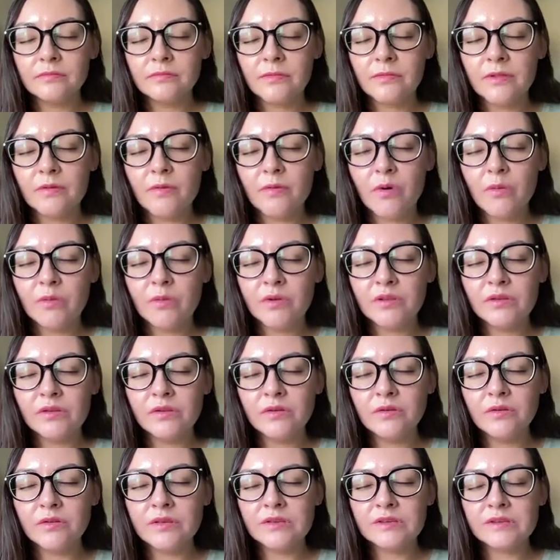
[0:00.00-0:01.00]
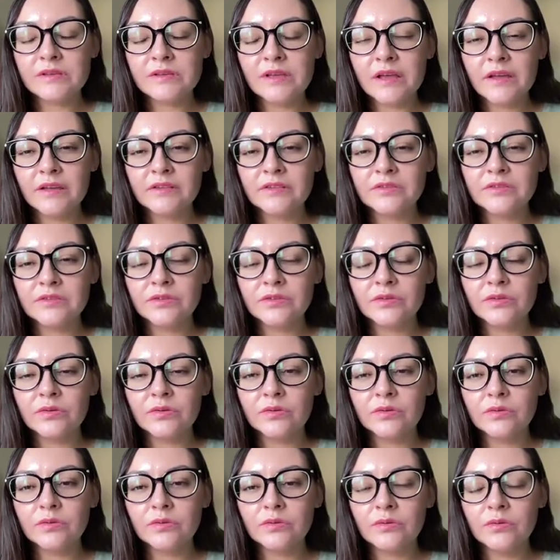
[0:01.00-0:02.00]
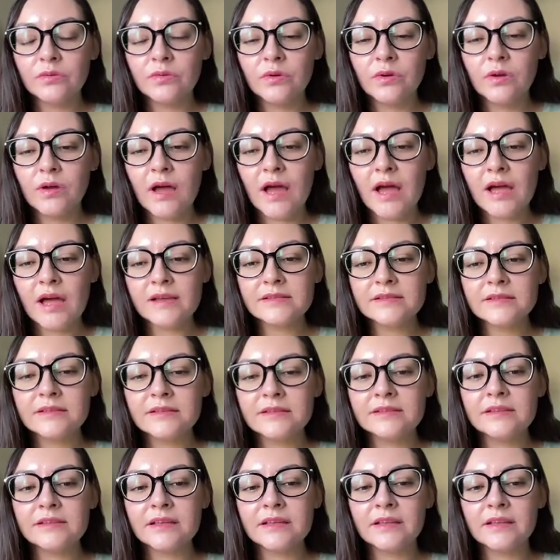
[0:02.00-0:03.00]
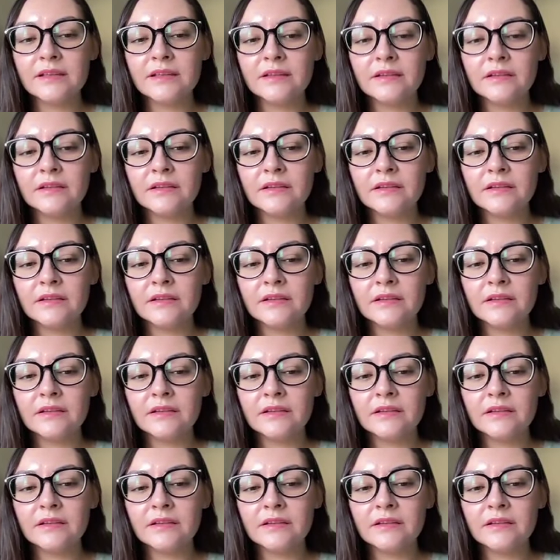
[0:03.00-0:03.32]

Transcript: the moment you decide to access it.